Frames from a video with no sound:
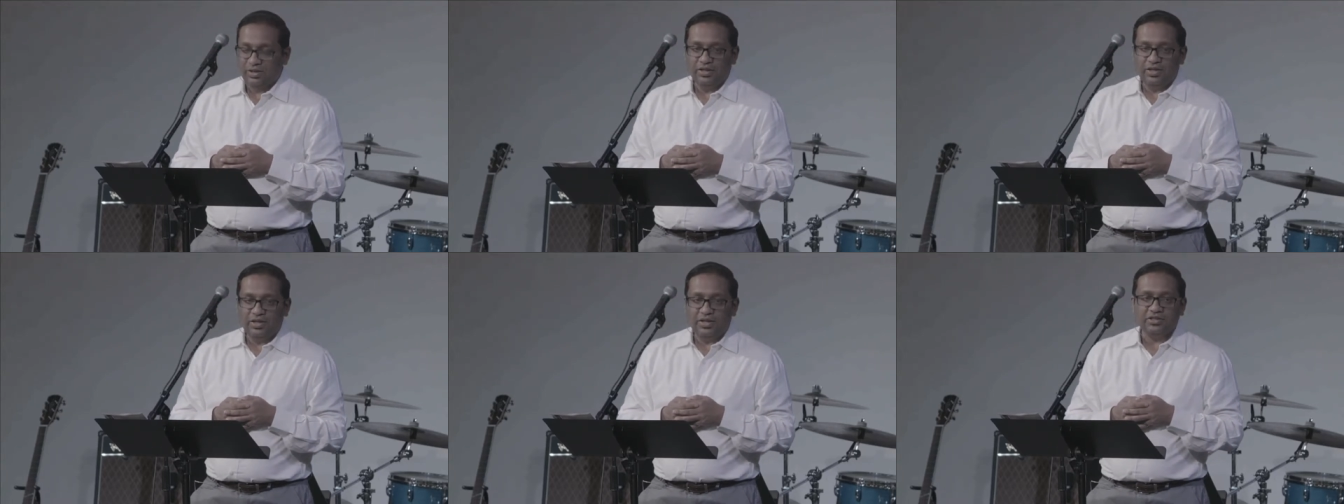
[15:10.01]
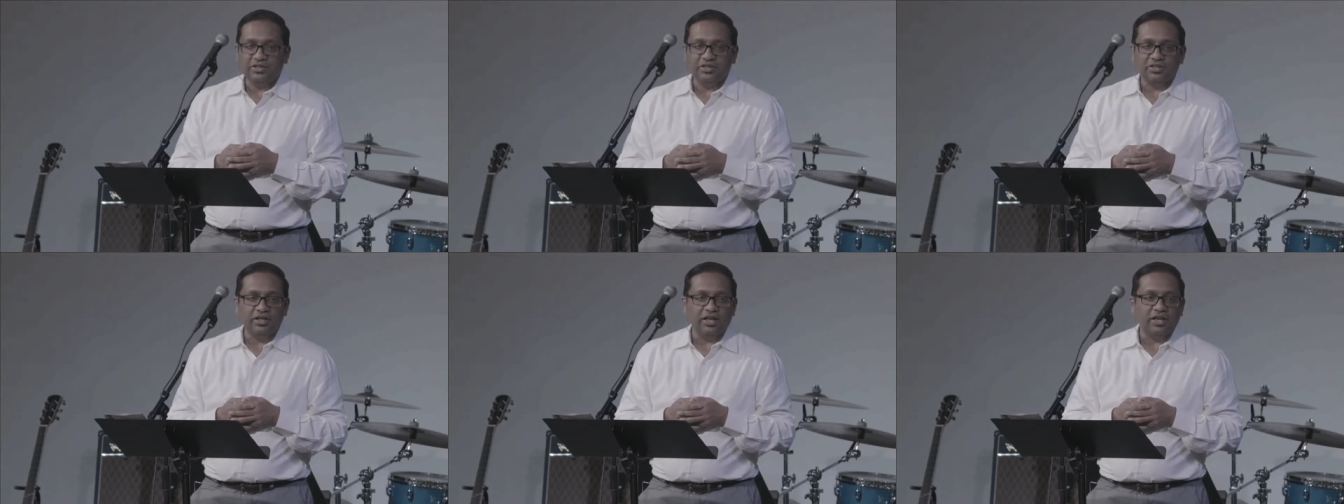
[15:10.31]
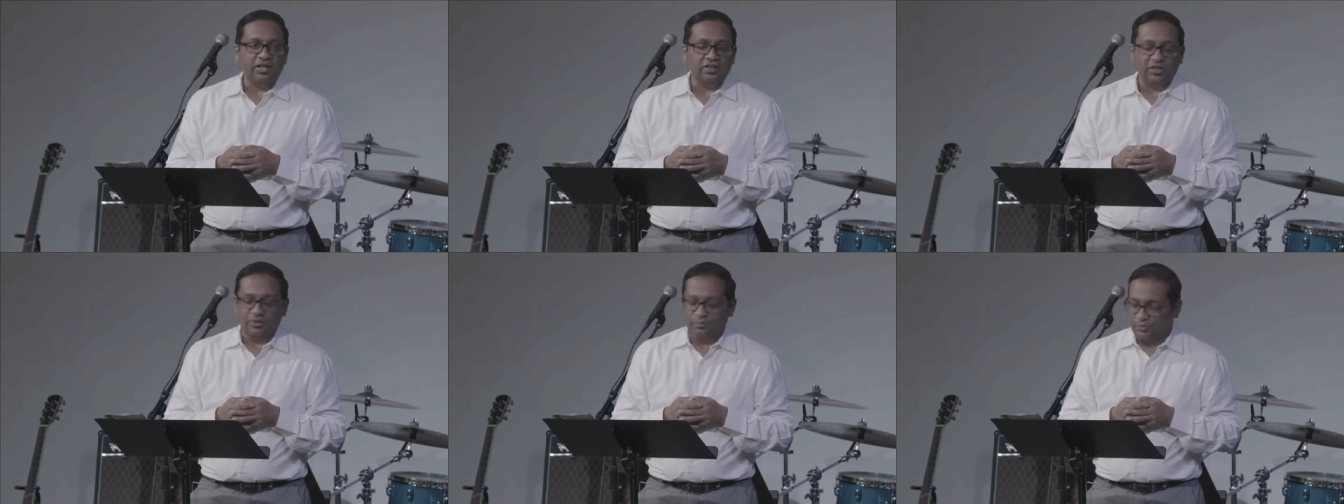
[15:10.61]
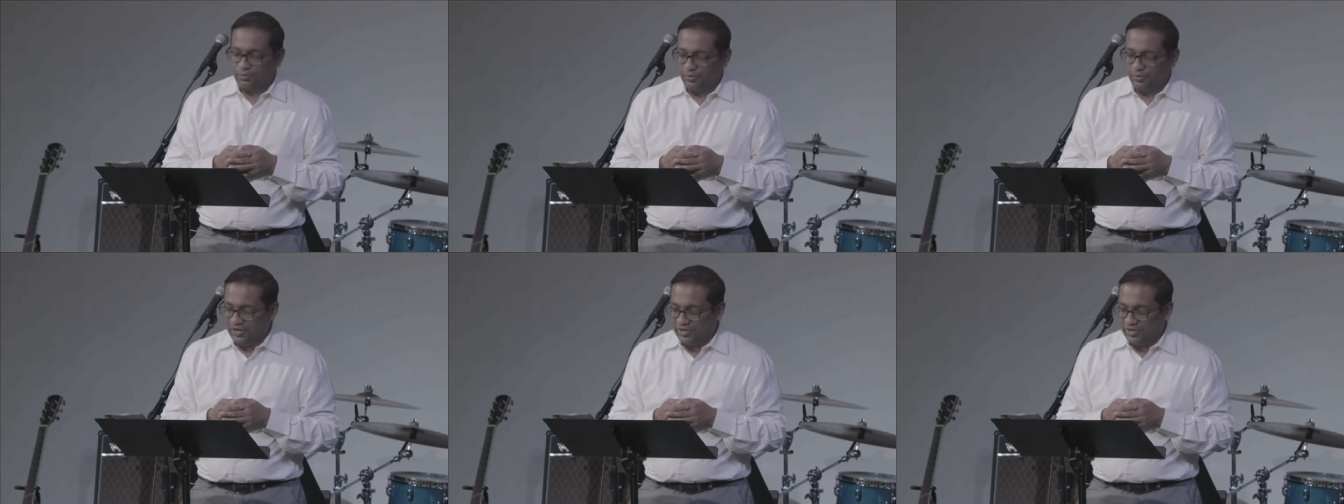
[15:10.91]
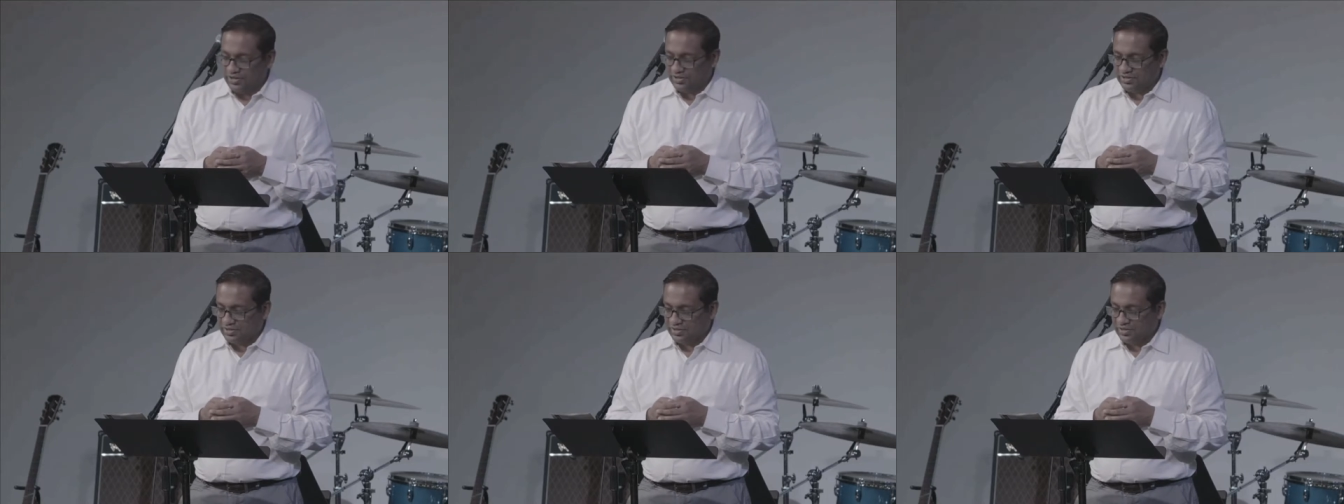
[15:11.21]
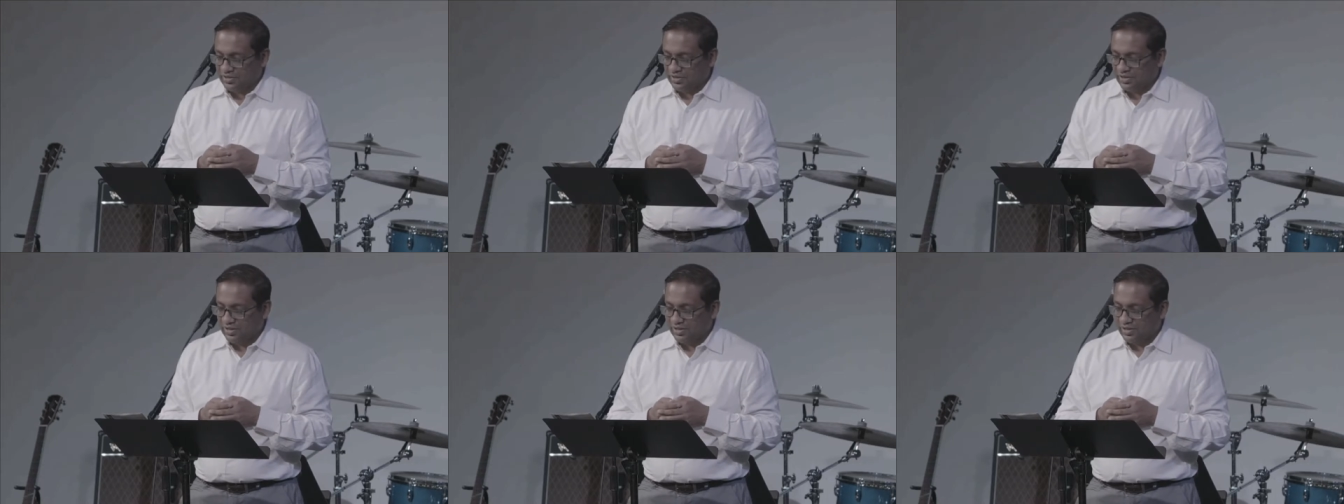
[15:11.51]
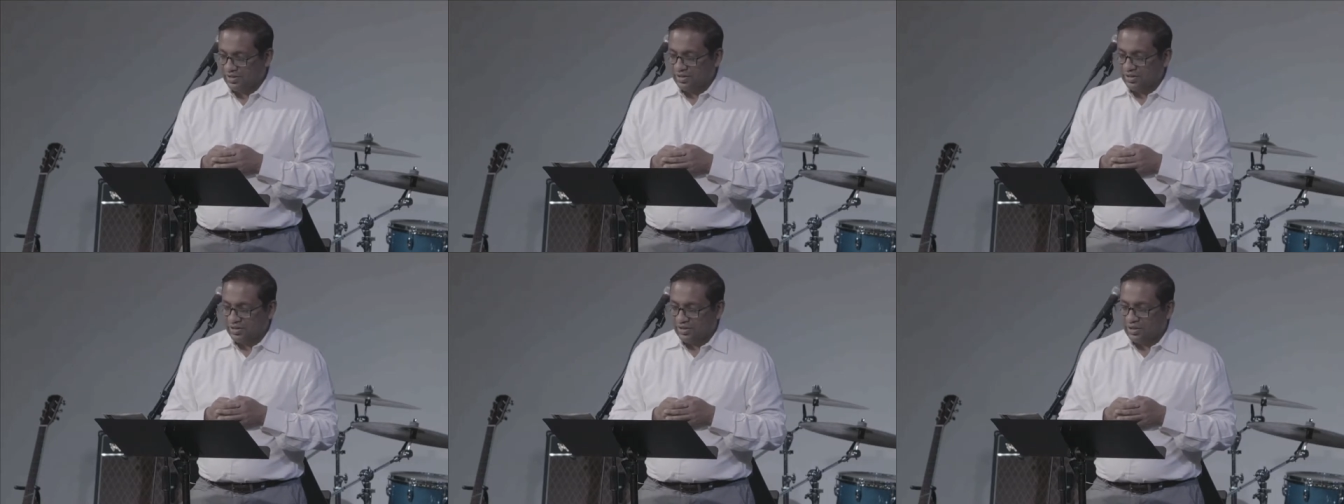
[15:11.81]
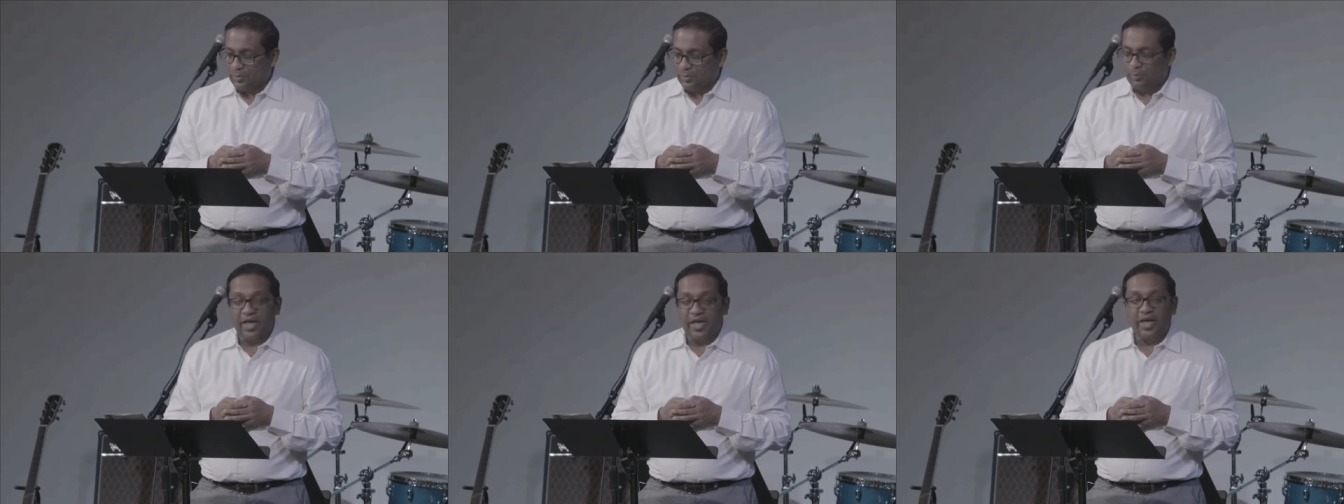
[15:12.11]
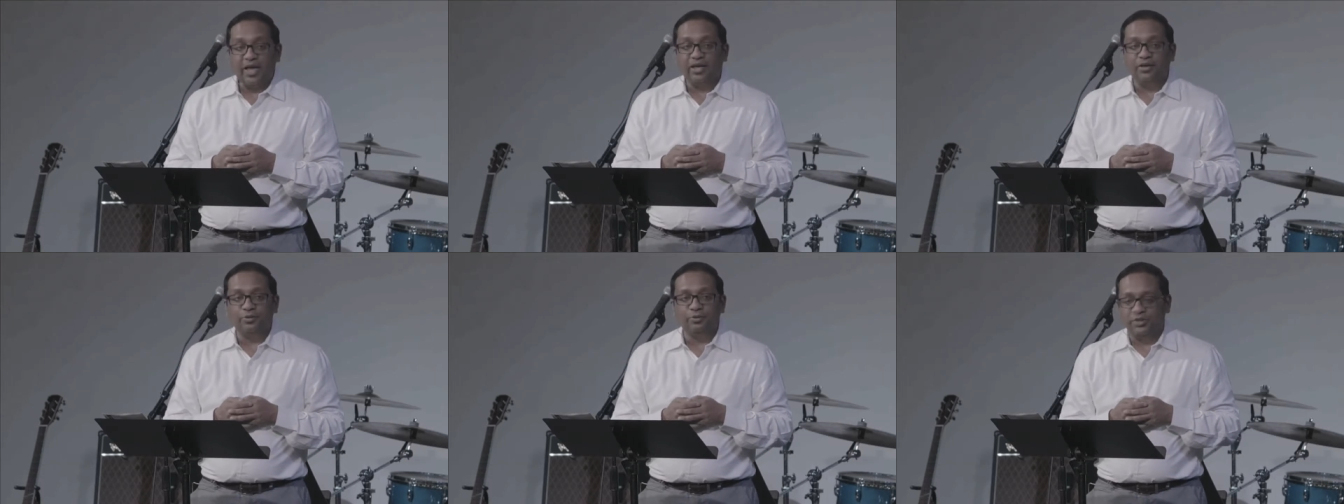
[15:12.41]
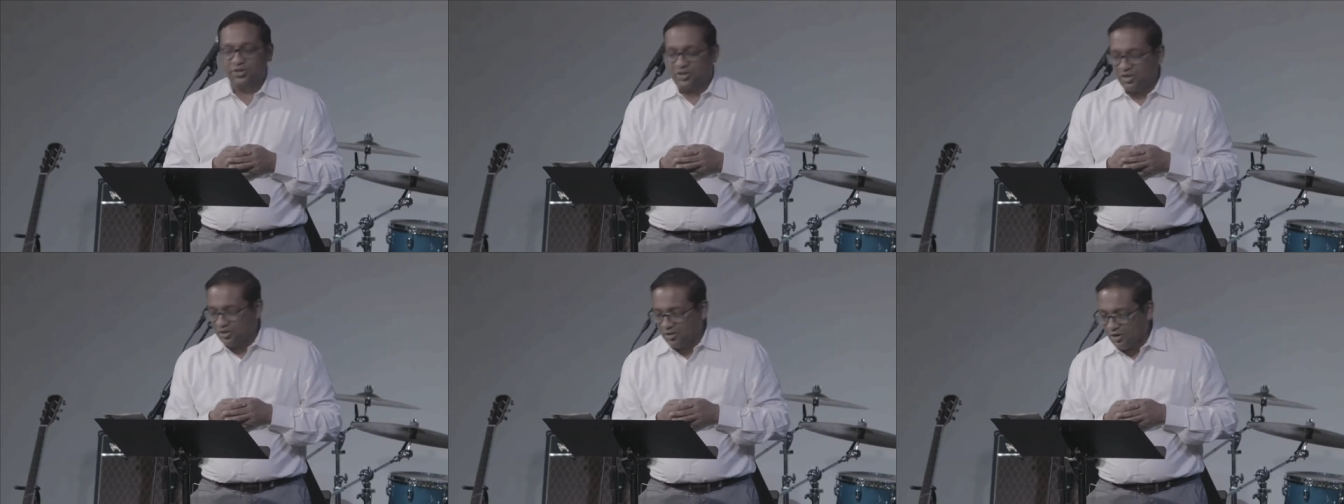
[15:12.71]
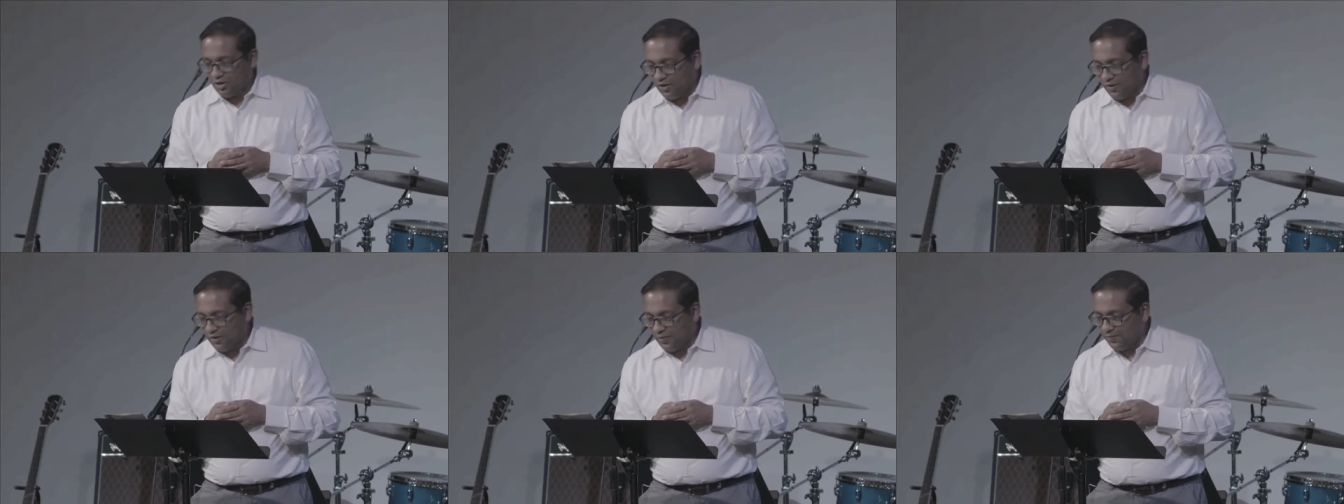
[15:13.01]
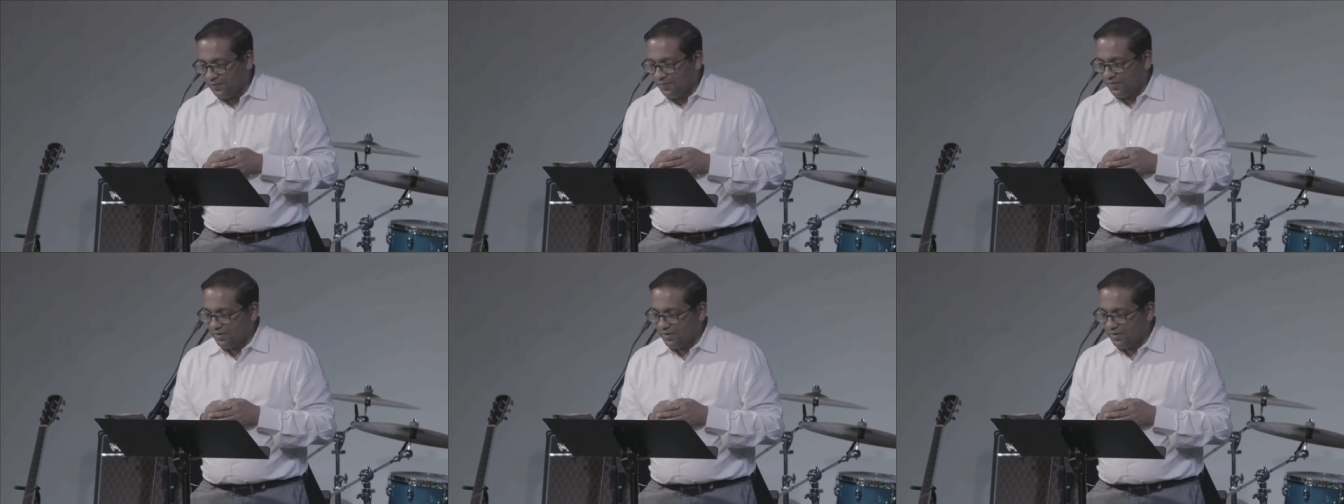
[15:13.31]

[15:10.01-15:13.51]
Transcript: Each night, the priests, the band would kick off,